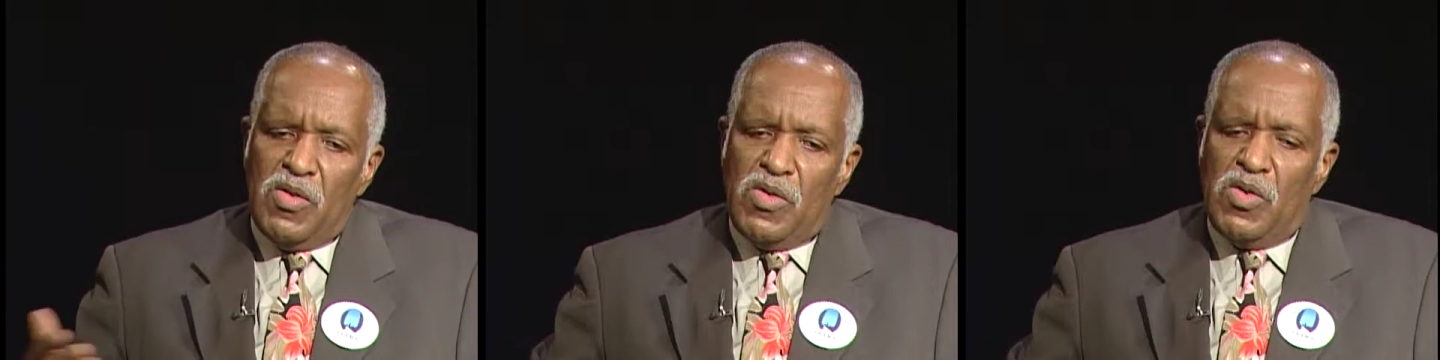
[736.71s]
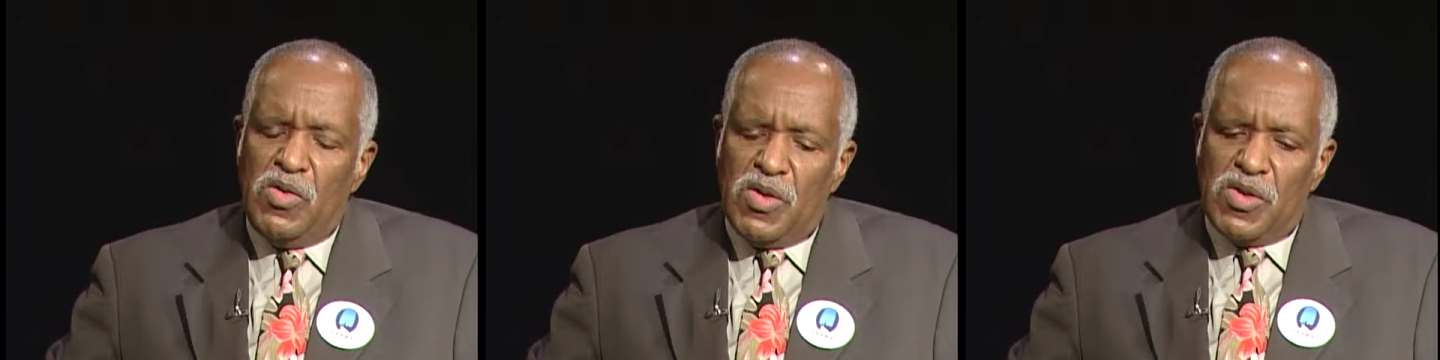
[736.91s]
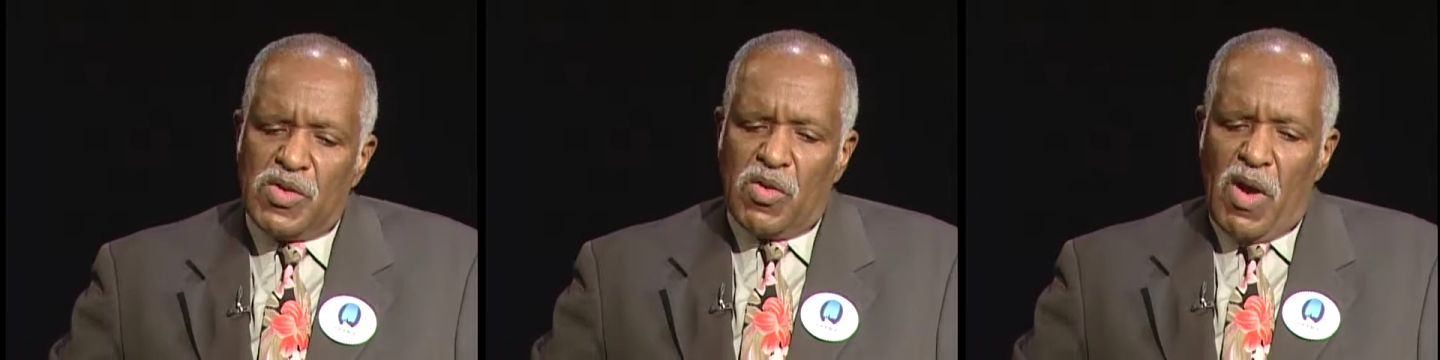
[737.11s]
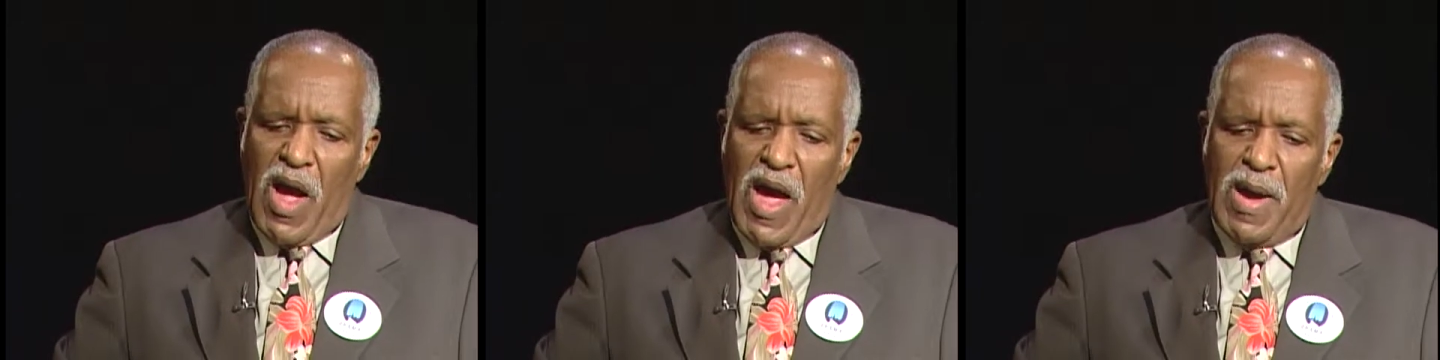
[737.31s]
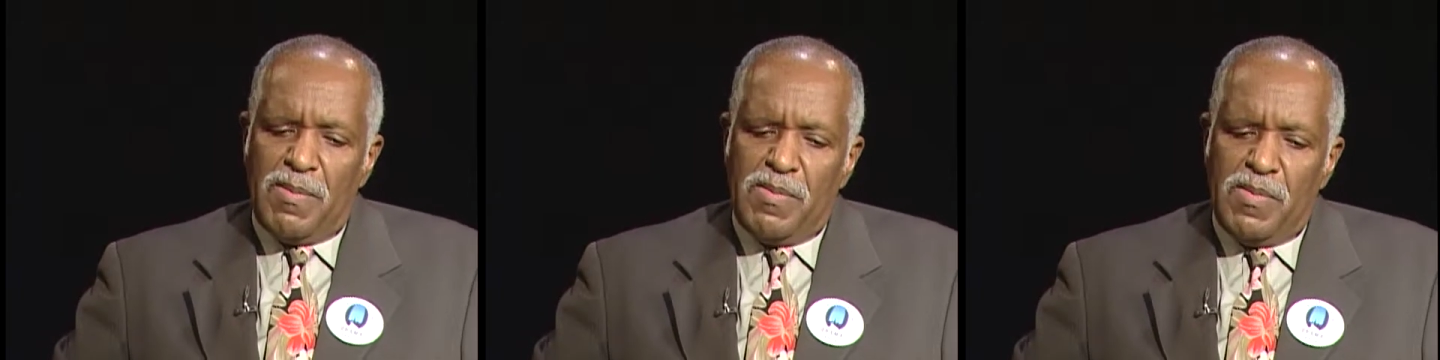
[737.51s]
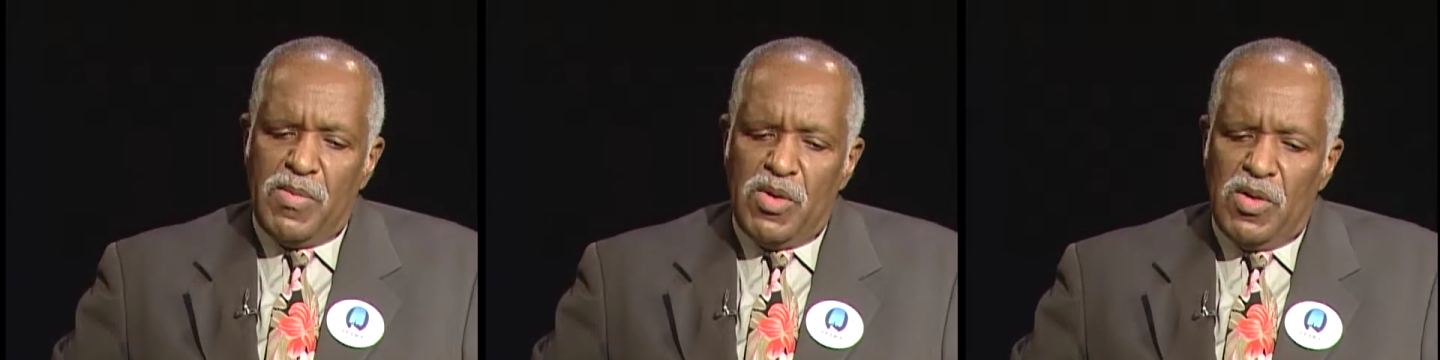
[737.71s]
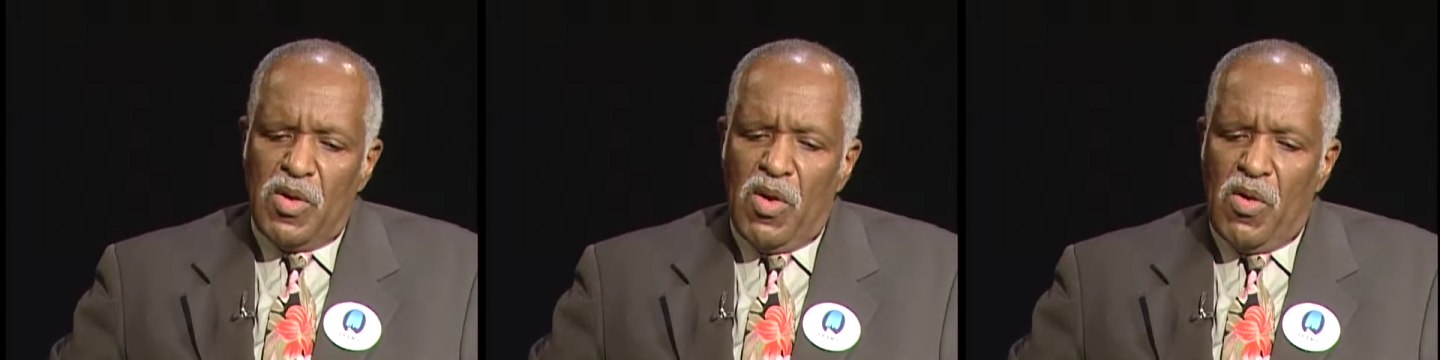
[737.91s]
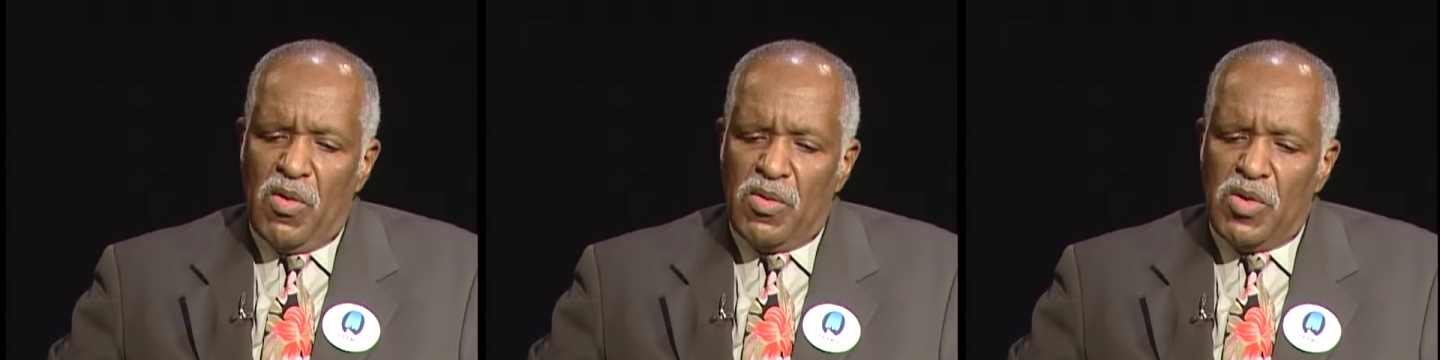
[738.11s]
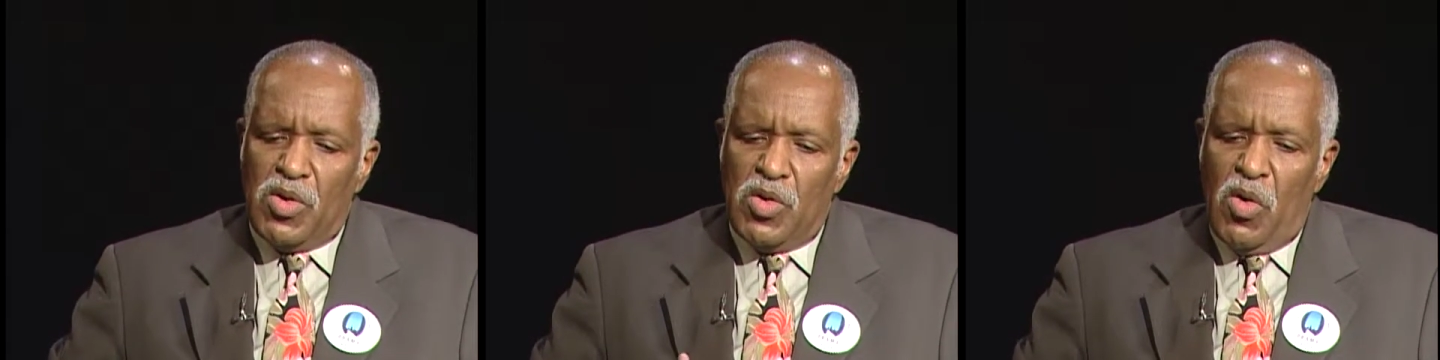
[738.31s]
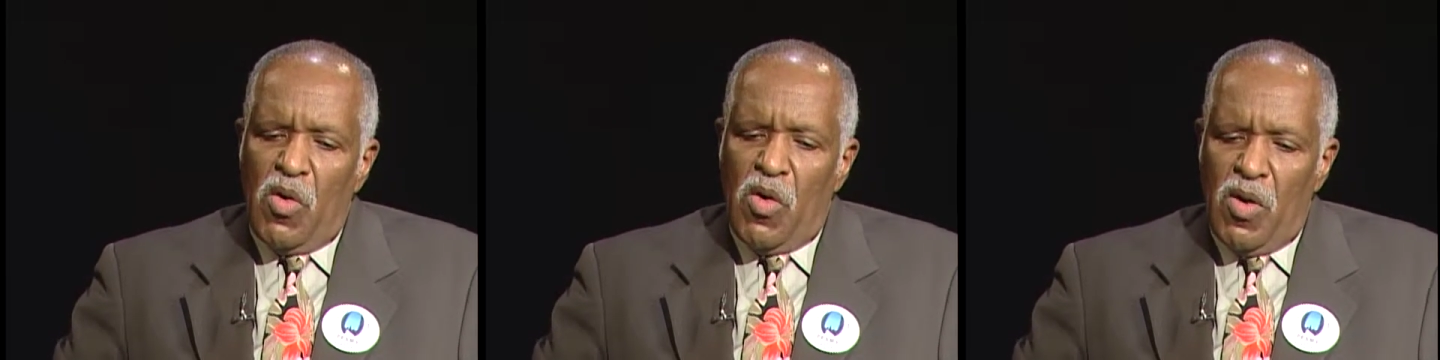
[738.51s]
you describe you know
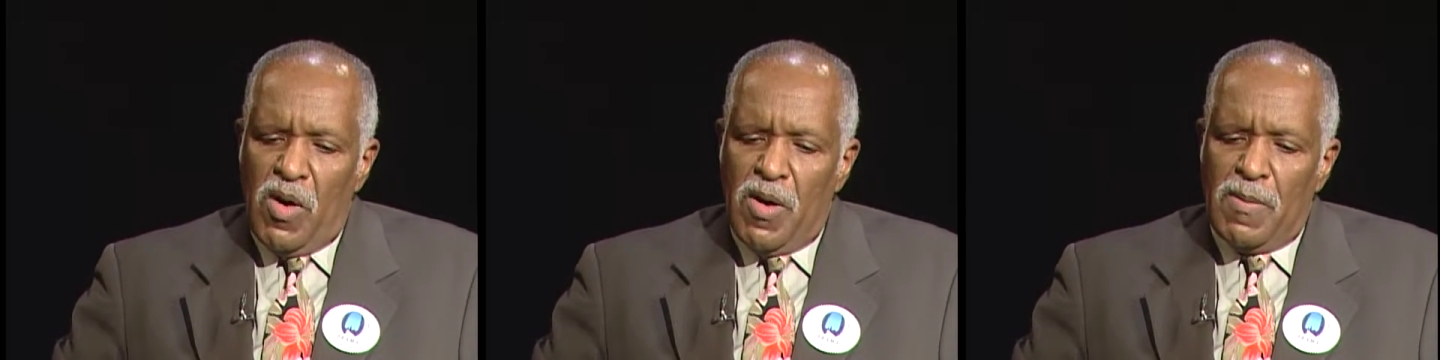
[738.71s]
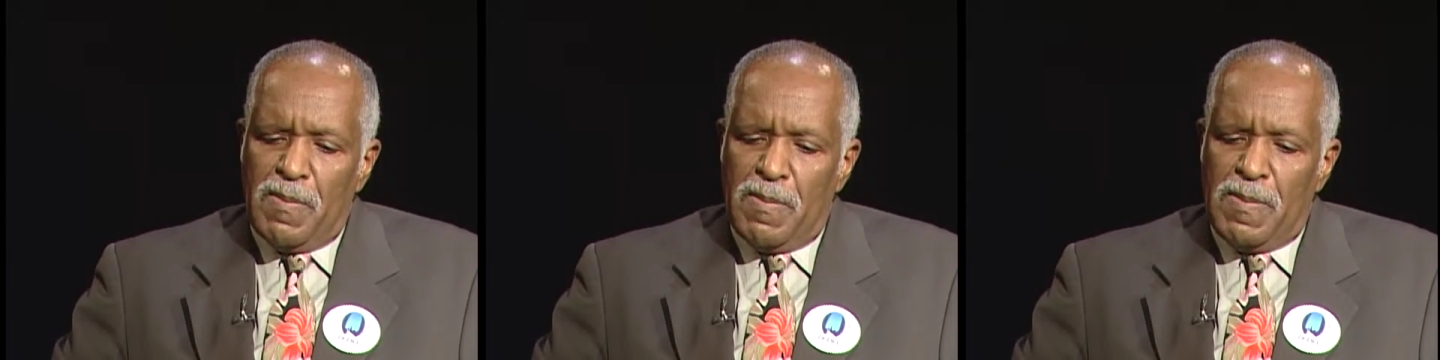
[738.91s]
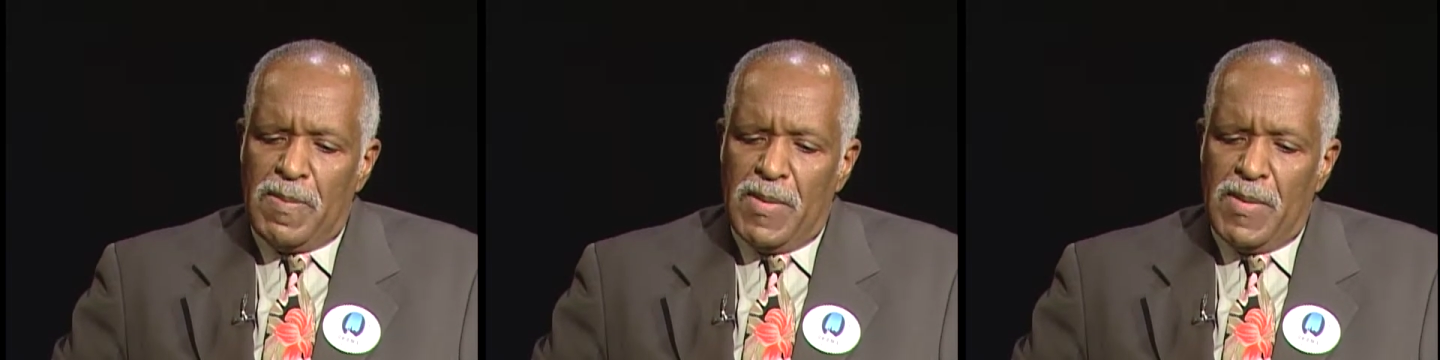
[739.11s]
your